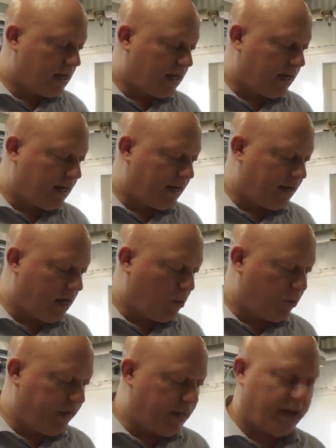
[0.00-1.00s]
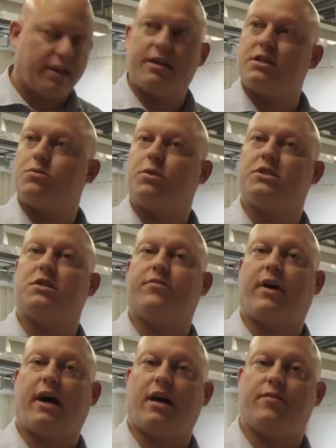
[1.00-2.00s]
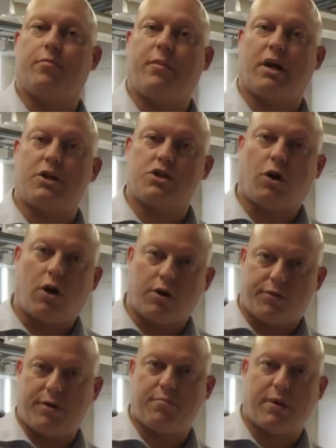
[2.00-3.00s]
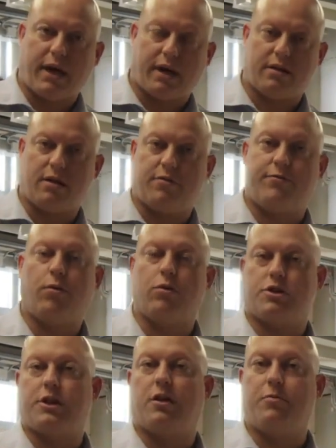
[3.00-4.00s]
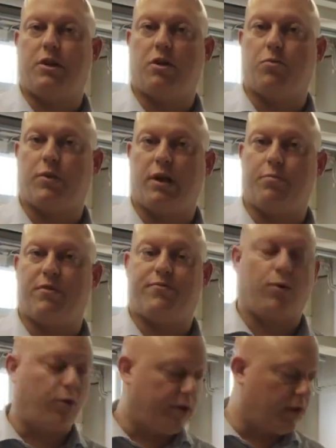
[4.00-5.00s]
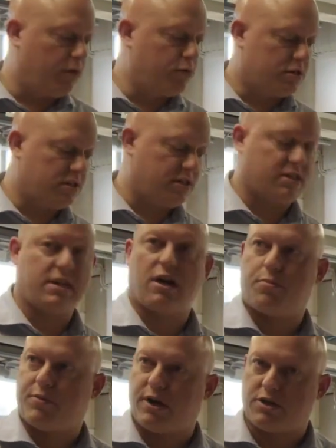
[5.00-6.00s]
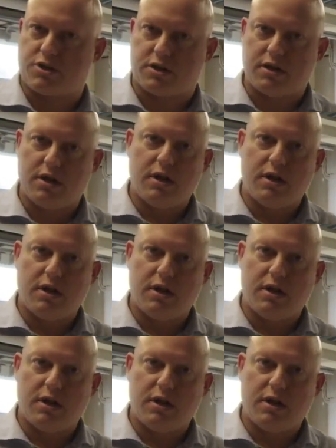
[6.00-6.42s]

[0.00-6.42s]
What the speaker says: a wheel like this will survive a much harder impact than a forged aluminium wheel before it loses its air pressure.